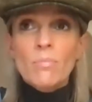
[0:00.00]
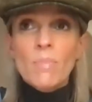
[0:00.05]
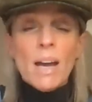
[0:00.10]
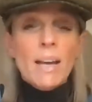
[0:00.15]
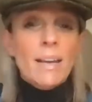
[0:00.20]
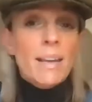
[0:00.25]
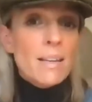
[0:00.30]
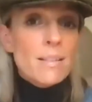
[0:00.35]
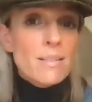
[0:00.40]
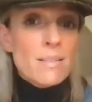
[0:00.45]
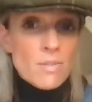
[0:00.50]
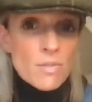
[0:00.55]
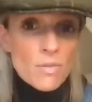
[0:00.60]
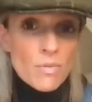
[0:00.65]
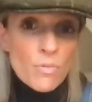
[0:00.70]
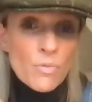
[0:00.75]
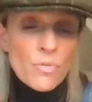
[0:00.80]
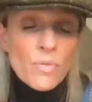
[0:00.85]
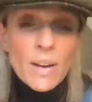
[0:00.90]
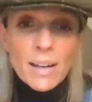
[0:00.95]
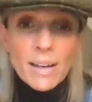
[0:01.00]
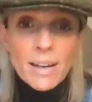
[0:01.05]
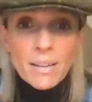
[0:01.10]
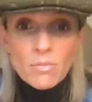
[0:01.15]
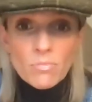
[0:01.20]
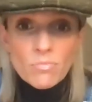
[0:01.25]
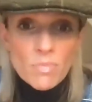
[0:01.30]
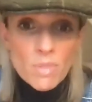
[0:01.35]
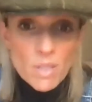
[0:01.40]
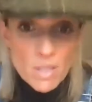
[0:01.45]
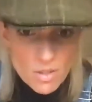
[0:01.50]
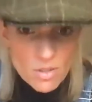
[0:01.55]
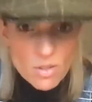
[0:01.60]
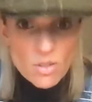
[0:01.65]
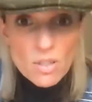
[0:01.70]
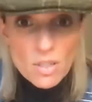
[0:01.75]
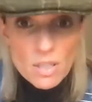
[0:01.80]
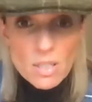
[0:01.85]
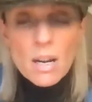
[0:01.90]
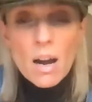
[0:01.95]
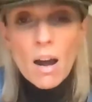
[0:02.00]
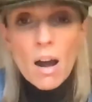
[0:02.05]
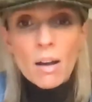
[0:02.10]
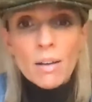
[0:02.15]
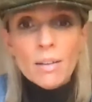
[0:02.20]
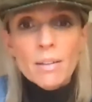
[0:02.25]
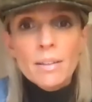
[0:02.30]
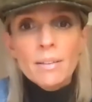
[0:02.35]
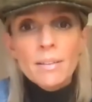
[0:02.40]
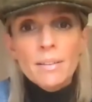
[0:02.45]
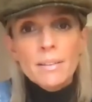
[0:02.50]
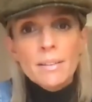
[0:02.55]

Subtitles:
I guess, feeling stuck